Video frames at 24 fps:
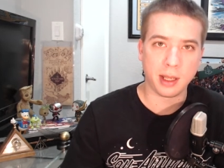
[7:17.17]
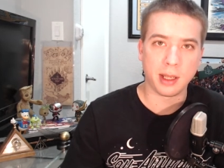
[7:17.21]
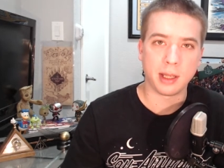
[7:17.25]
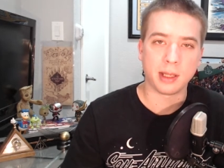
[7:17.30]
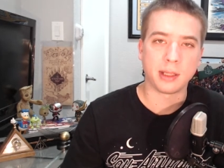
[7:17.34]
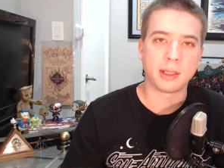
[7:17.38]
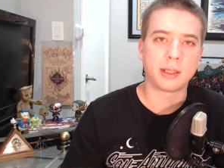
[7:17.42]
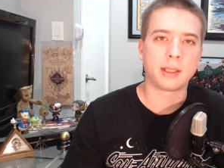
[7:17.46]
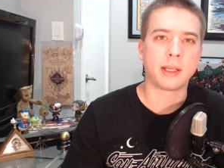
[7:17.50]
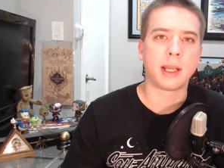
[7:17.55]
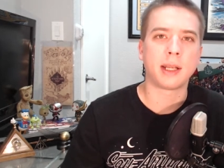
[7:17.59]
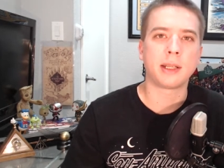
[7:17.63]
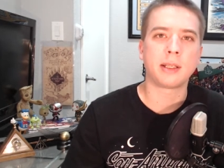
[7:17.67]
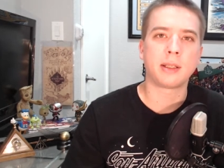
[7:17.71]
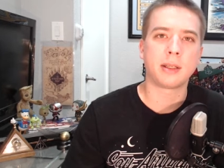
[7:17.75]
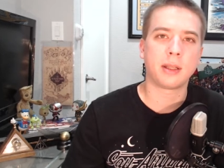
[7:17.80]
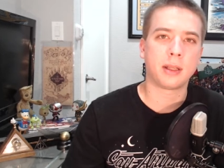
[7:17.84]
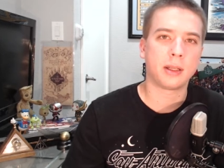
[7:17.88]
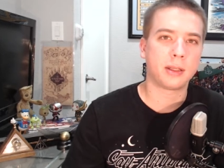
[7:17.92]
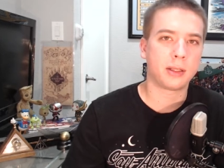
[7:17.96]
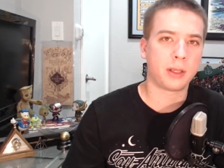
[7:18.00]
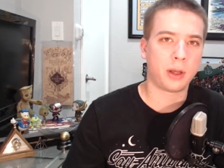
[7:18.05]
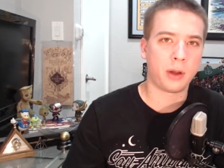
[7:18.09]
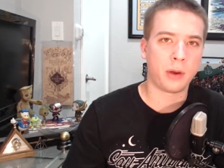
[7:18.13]
sets
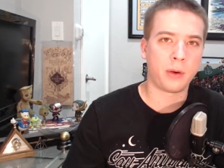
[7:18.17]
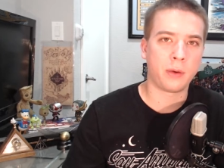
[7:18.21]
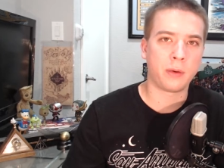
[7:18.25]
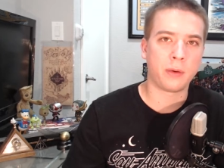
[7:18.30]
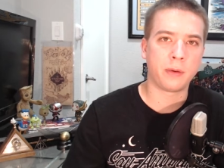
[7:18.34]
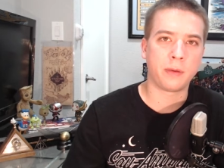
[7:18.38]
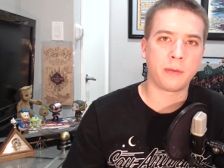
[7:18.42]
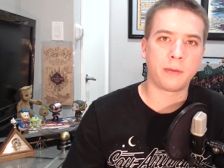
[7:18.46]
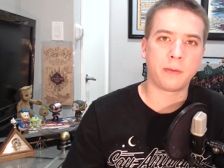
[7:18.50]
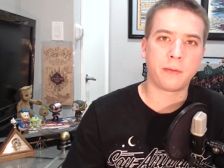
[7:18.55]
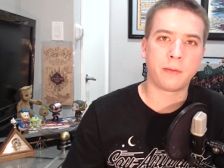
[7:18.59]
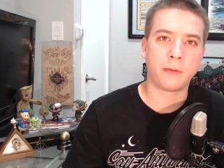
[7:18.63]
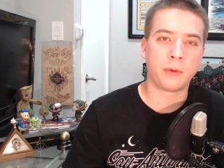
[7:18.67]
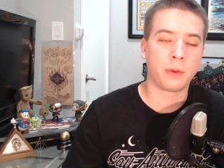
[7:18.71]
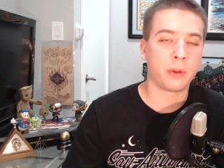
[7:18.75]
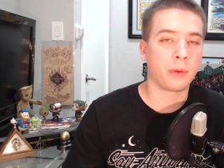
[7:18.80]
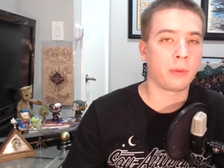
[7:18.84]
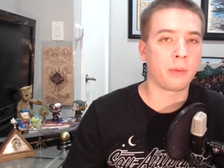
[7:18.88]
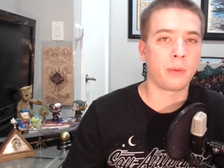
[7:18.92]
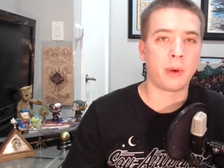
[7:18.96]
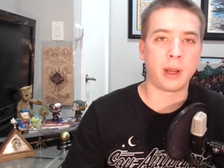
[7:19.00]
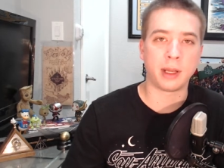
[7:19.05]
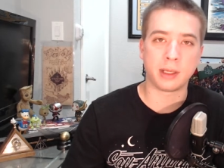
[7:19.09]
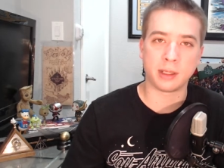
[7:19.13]
the tone for the
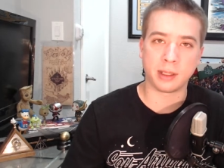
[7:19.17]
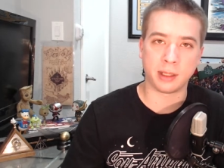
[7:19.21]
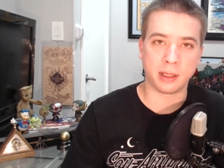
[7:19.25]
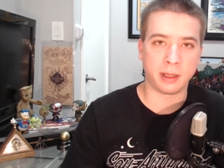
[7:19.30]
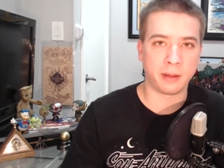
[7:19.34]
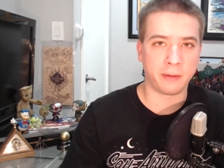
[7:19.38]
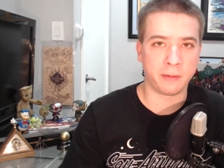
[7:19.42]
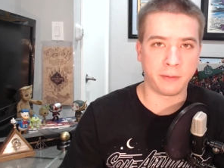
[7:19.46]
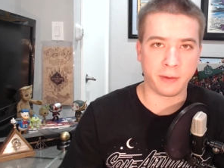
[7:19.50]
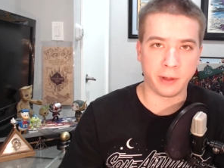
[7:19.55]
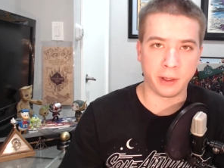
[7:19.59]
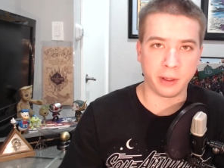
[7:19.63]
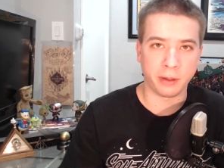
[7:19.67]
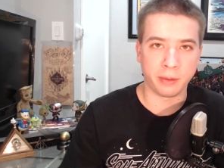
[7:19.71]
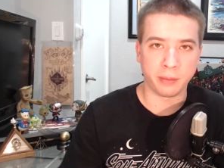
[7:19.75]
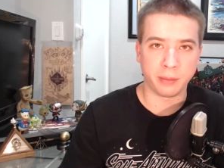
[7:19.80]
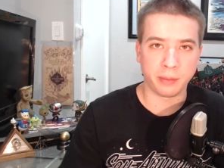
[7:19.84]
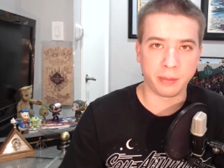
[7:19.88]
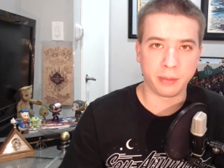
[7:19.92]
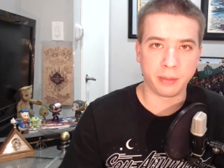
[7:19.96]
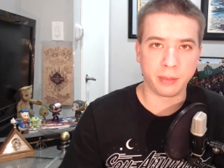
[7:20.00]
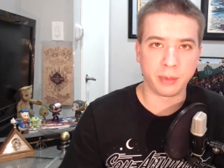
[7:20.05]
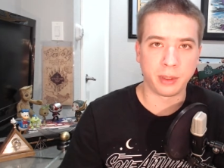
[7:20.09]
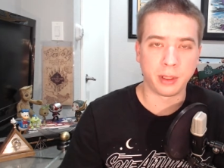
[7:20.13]
rest of the film.